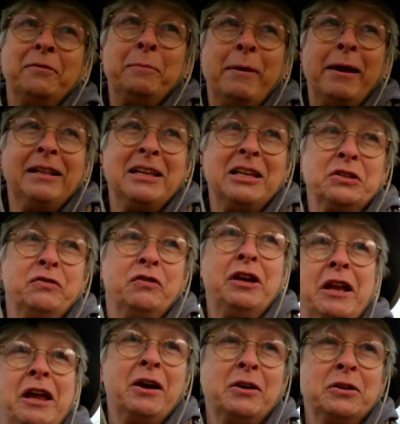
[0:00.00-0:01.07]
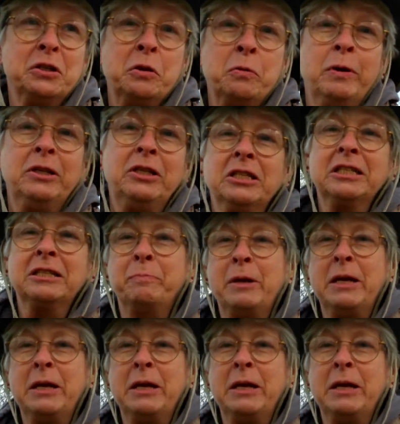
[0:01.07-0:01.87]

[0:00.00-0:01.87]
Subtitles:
make these videos and we just